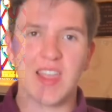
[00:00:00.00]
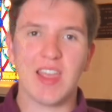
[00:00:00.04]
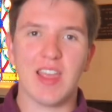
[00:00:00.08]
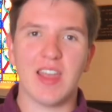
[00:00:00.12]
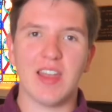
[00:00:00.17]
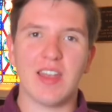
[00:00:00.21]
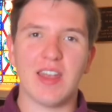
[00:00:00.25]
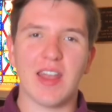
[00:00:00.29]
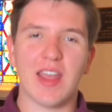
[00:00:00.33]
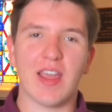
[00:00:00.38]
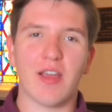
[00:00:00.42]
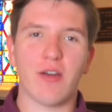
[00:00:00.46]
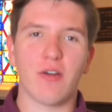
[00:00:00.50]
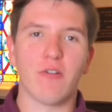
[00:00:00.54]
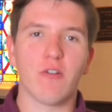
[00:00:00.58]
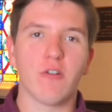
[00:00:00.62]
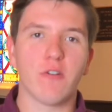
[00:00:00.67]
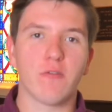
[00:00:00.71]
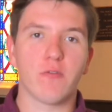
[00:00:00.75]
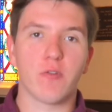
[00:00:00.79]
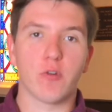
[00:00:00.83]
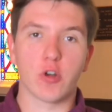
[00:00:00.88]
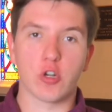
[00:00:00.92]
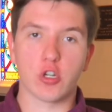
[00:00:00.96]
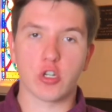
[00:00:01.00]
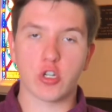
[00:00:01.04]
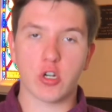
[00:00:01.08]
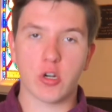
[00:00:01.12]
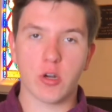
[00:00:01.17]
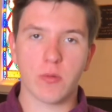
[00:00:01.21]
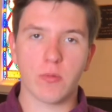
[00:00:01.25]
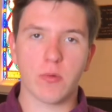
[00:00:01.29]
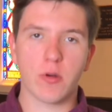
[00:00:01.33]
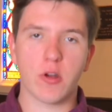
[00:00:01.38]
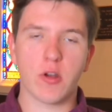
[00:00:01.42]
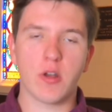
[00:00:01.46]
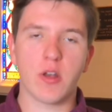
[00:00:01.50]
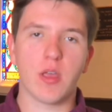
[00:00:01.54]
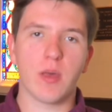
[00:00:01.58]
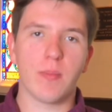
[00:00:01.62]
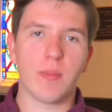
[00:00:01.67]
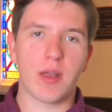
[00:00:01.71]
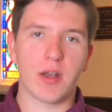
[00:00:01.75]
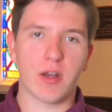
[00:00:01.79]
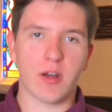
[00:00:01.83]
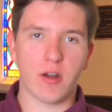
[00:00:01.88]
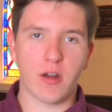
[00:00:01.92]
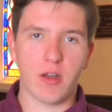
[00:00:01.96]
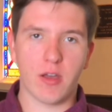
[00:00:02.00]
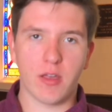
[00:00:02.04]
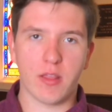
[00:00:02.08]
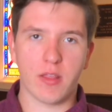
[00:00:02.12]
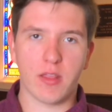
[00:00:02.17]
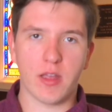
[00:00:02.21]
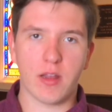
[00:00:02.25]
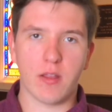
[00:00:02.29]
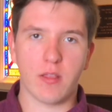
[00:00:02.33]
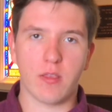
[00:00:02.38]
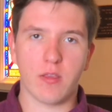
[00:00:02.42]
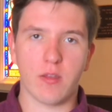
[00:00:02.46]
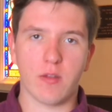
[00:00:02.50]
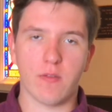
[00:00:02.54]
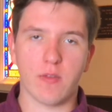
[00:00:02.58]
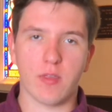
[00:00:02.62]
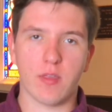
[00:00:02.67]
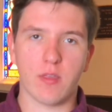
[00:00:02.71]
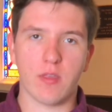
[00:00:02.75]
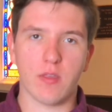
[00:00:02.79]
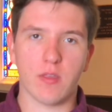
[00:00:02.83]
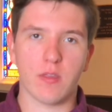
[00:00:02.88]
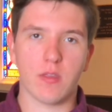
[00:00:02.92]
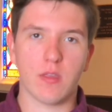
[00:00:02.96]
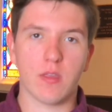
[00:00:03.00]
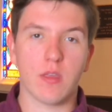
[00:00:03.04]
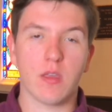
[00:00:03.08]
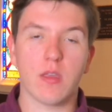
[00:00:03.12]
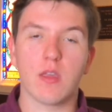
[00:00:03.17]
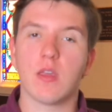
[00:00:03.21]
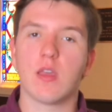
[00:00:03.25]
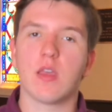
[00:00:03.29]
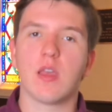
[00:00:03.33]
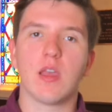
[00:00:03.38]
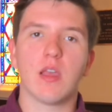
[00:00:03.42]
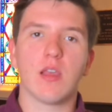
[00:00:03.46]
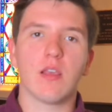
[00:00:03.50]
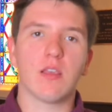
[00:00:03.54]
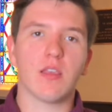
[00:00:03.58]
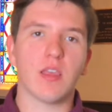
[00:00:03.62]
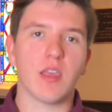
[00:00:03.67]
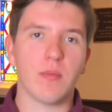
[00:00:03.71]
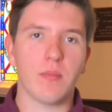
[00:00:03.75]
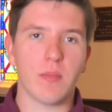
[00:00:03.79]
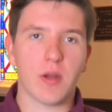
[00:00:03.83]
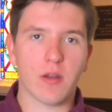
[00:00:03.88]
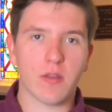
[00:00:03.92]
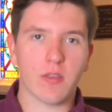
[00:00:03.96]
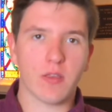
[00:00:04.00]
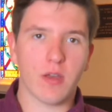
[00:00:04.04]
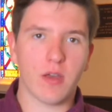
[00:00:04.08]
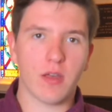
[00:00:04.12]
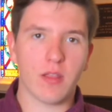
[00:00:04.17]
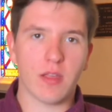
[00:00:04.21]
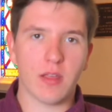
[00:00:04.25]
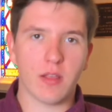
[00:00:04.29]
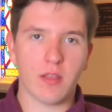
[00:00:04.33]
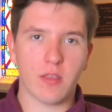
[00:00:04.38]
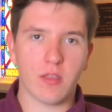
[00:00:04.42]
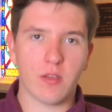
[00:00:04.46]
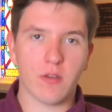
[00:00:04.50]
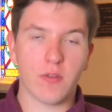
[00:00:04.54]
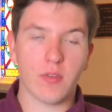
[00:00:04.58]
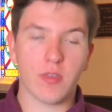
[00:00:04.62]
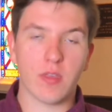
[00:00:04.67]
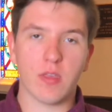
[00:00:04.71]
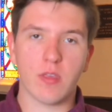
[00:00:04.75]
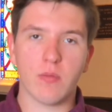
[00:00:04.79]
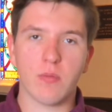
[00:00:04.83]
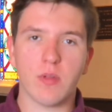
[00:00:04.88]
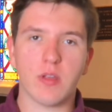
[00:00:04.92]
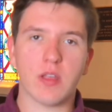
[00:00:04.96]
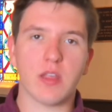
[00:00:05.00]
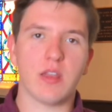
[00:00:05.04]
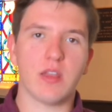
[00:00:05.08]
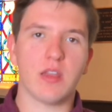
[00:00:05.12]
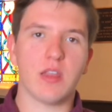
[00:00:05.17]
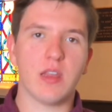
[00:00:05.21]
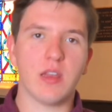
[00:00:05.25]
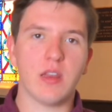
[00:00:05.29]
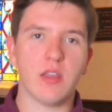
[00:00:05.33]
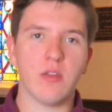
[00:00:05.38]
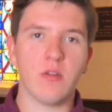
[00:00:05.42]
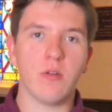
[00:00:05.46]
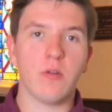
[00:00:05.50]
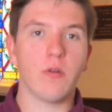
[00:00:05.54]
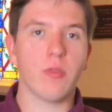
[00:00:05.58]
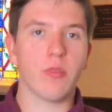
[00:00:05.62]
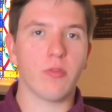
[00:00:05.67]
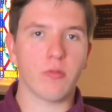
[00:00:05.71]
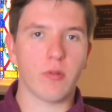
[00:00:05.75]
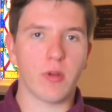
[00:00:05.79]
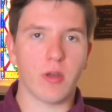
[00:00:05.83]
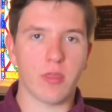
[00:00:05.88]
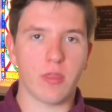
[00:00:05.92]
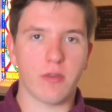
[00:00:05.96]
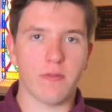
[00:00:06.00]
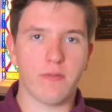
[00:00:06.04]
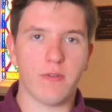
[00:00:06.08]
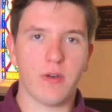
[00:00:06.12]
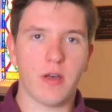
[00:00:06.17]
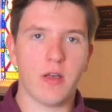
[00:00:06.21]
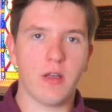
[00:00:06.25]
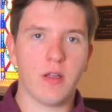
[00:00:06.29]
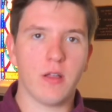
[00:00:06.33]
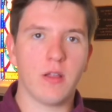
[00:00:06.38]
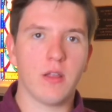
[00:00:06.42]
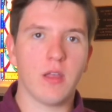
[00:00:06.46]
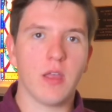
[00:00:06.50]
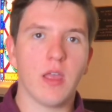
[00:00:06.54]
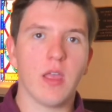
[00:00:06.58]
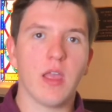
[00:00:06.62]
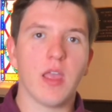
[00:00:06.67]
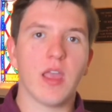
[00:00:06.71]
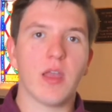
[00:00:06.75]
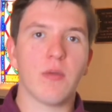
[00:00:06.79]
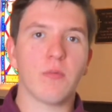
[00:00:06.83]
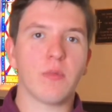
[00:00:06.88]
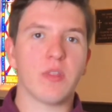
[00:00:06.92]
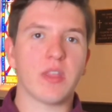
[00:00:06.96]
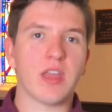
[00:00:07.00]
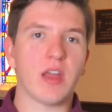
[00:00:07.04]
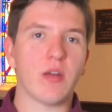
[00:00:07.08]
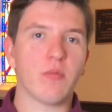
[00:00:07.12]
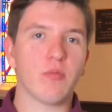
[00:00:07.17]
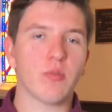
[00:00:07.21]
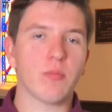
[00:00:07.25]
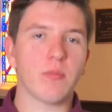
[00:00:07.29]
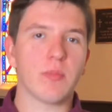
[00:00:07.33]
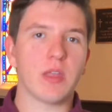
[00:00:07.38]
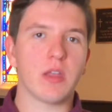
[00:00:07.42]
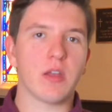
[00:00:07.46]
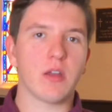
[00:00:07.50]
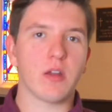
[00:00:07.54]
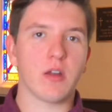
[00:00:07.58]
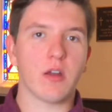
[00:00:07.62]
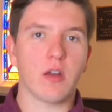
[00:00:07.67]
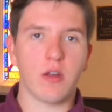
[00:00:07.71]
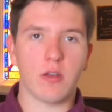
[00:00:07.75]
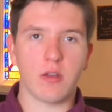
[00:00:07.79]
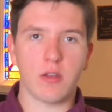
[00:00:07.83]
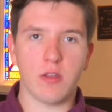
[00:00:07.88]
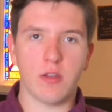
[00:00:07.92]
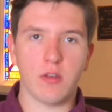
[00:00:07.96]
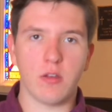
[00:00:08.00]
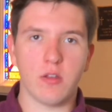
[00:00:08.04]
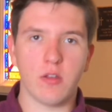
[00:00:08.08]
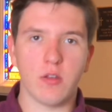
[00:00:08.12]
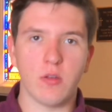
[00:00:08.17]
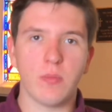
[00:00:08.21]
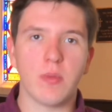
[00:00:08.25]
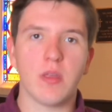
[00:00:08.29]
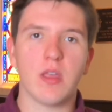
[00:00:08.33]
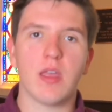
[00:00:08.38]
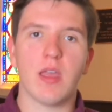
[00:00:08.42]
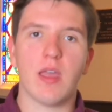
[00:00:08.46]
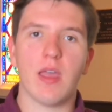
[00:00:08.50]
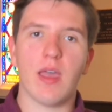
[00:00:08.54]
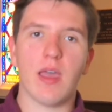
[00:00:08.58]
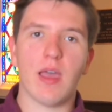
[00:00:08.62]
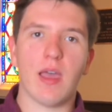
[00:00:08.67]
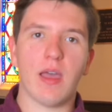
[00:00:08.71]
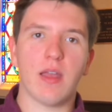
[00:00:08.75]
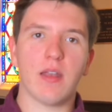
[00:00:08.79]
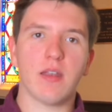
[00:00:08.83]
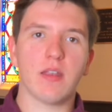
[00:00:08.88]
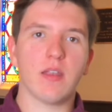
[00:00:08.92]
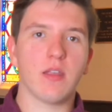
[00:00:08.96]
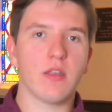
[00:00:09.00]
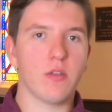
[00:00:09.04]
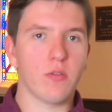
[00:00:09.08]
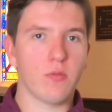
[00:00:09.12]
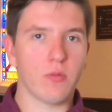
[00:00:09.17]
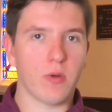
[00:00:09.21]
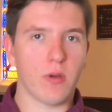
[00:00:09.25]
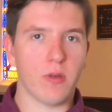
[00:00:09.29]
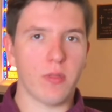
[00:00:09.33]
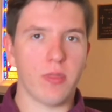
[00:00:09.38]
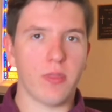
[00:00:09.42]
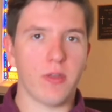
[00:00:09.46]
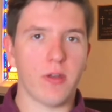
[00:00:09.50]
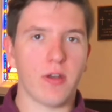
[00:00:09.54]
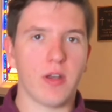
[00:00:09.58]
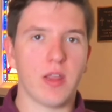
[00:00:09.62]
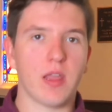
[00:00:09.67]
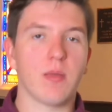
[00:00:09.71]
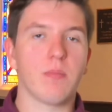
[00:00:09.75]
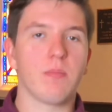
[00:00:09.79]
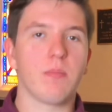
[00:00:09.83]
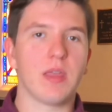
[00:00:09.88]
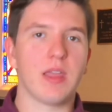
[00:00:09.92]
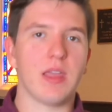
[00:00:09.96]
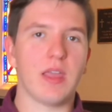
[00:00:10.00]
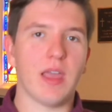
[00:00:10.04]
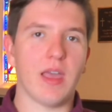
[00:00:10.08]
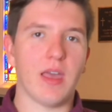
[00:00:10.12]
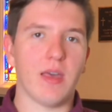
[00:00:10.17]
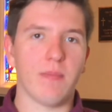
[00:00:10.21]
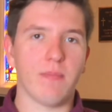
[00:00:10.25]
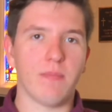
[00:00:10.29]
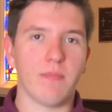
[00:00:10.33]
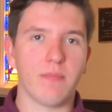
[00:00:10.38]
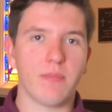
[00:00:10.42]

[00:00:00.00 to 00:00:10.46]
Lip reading: Now, for a short word about our online services. St. Mark's online services will continue throughout the fall and will now premiere on YouTube at 12:30 p.m.